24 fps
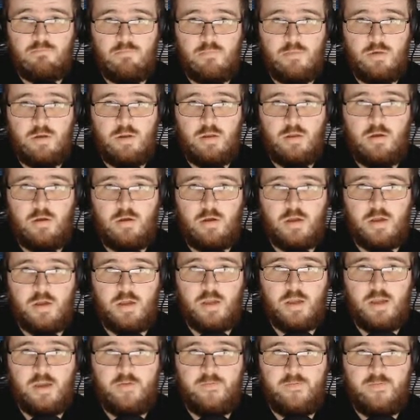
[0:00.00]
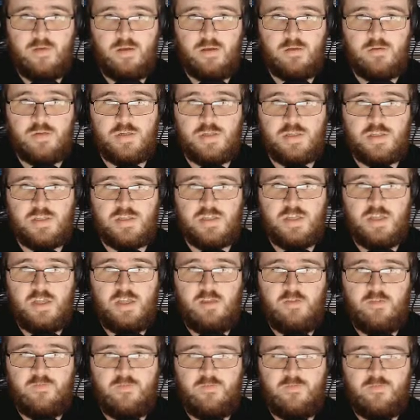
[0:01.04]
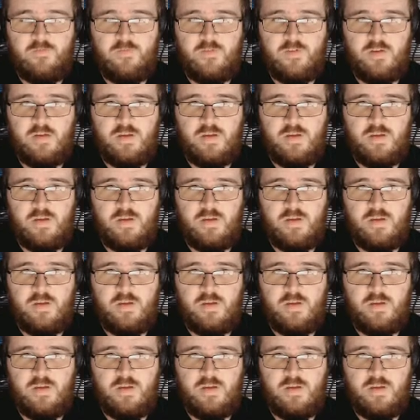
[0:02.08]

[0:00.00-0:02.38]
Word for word: Look at those teeth.